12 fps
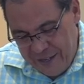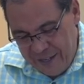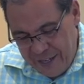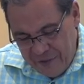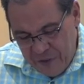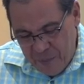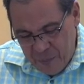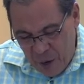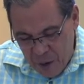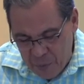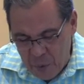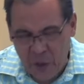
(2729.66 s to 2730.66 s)
He gives them
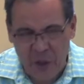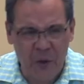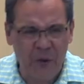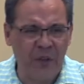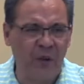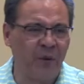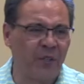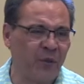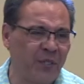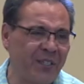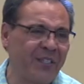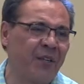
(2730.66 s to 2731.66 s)
purple clothing, which
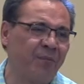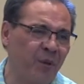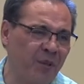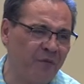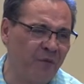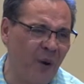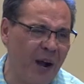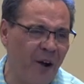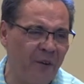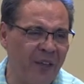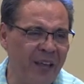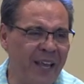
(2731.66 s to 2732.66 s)
was a symbol of
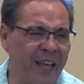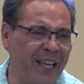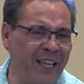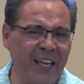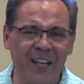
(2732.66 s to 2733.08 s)
wealth. He